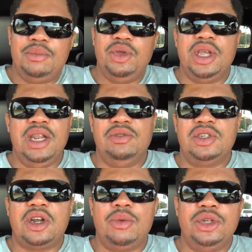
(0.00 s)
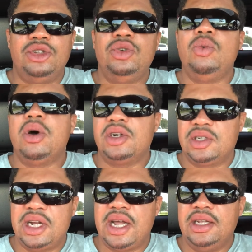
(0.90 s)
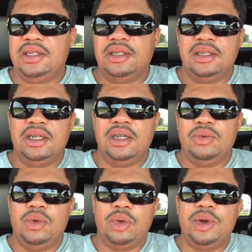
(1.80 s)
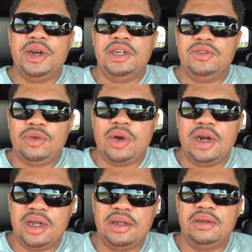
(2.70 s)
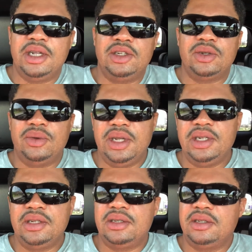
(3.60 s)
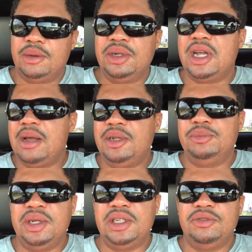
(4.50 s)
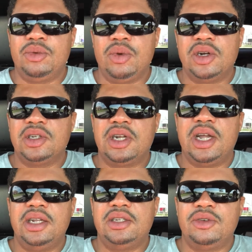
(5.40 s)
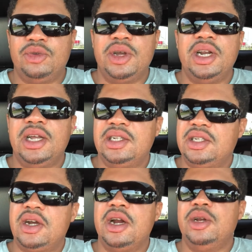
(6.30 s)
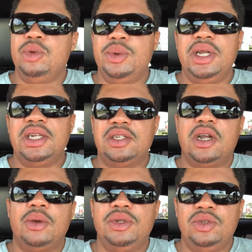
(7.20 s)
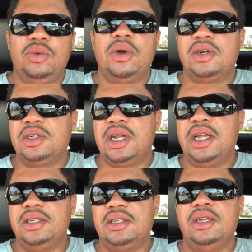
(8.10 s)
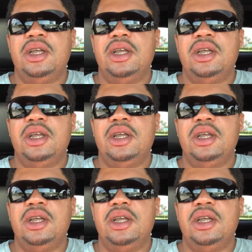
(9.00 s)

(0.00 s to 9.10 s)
You can even start with 2 water slides. Well, we're in Florida, and so summertime is busy for water slides. So if we're going to get started, we would get started with 2 water slides.